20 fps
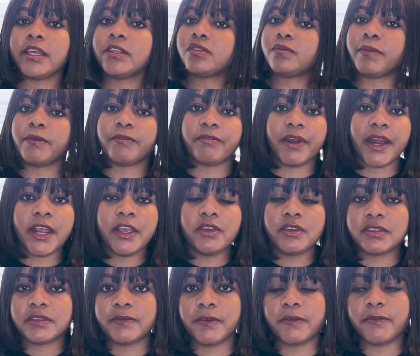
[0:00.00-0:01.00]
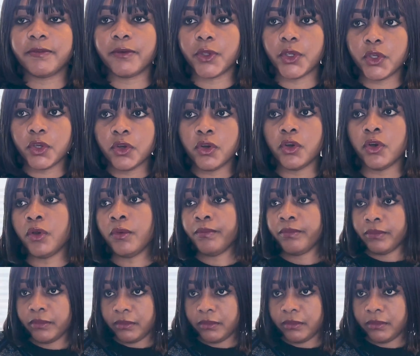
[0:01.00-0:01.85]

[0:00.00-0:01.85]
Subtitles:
It will be very useful for you.